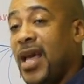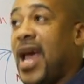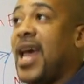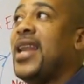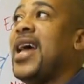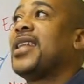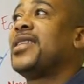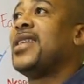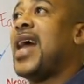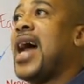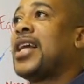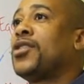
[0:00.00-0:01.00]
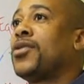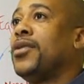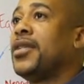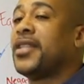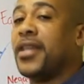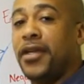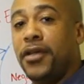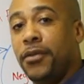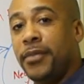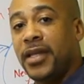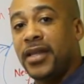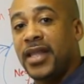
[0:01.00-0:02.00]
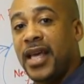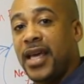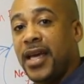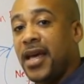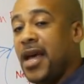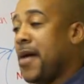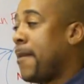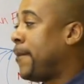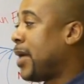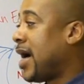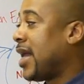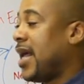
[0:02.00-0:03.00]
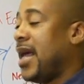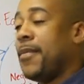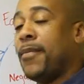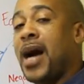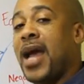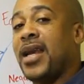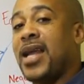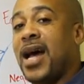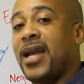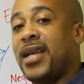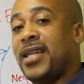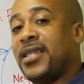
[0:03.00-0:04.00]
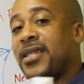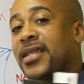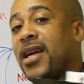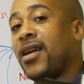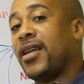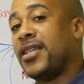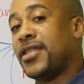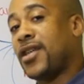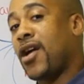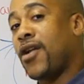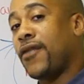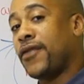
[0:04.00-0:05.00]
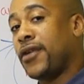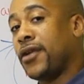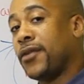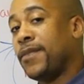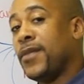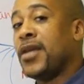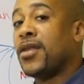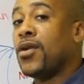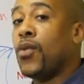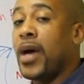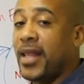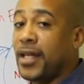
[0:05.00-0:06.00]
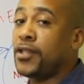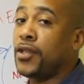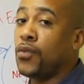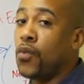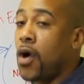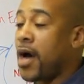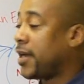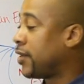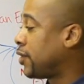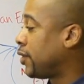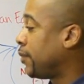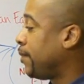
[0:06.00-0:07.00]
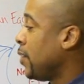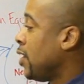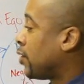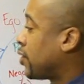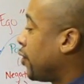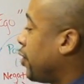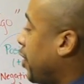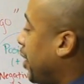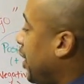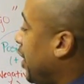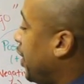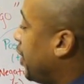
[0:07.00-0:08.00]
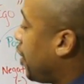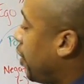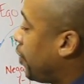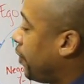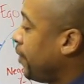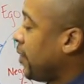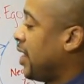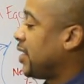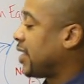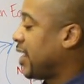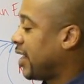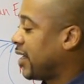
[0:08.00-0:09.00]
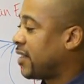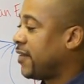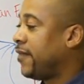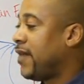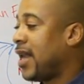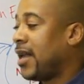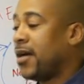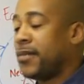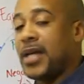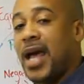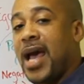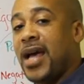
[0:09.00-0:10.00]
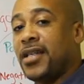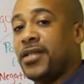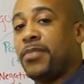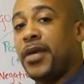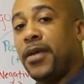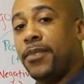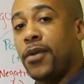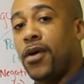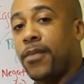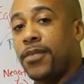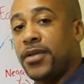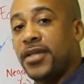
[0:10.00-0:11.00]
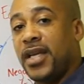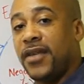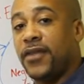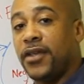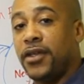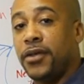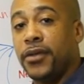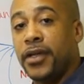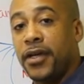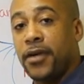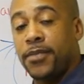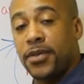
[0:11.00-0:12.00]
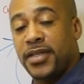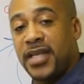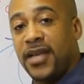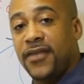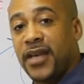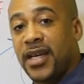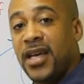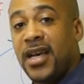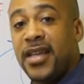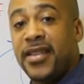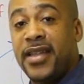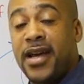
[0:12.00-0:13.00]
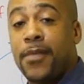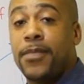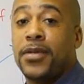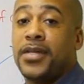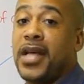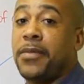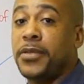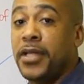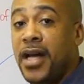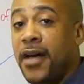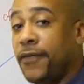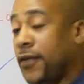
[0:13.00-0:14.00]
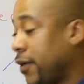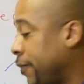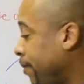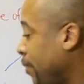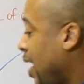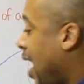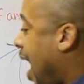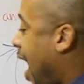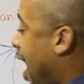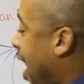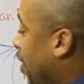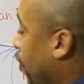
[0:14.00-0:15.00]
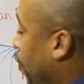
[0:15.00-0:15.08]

and that's natural, it's a human thing, but it might not necessarily serve you the way that you want it to. So your ego is getting developed as people are perceiving you and you're perceiving their perception of you. And